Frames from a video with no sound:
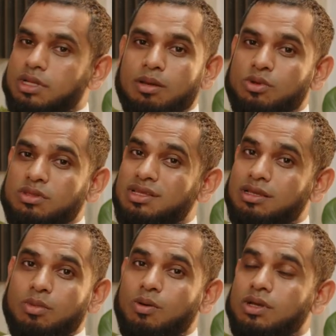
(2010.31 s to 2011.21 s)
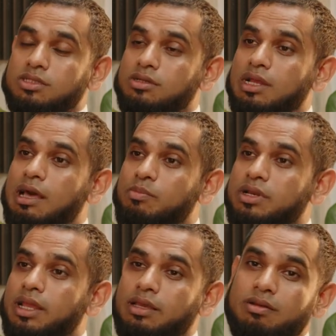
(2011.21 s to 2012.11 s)
and I'm gonna think about what's gonna
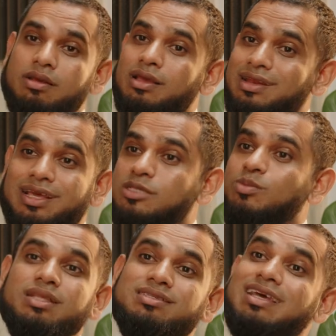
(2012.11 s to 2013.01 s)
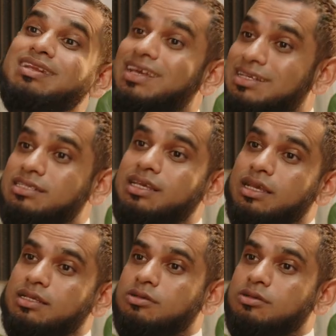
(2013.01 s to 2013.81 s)
happen like next month and next year.